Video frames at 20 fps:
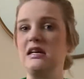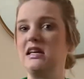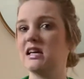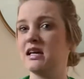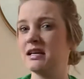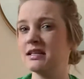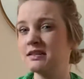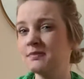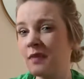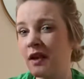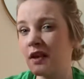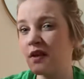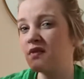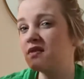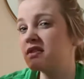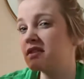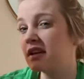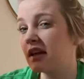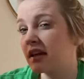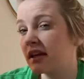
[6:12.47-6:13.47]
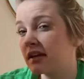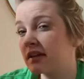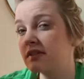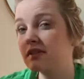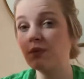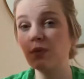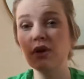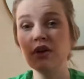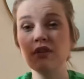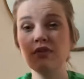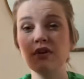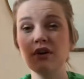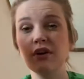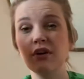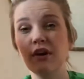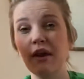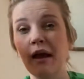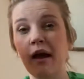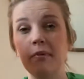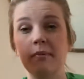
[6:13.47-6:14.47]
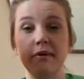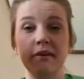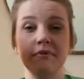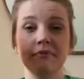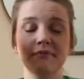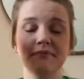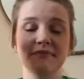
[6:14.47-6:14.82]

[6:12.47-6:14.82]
It's made of sticks. What do you think could happen?